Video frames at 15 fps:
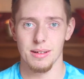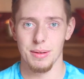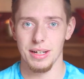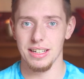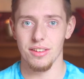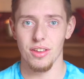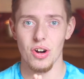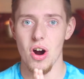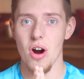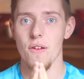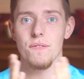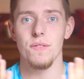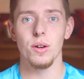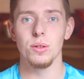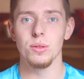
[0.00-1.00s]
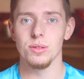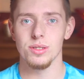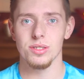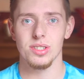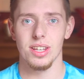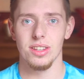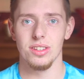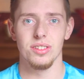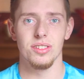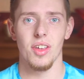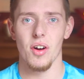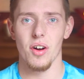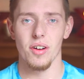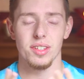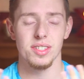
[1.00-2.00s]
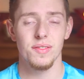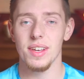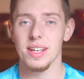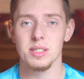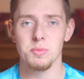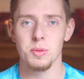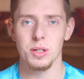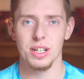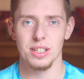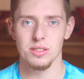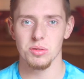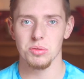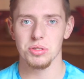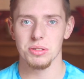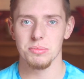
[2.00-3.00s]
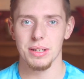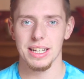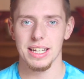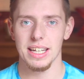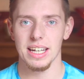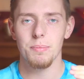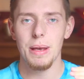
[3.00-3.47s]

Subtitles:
I mean, there are phones and there's Facebook and social media.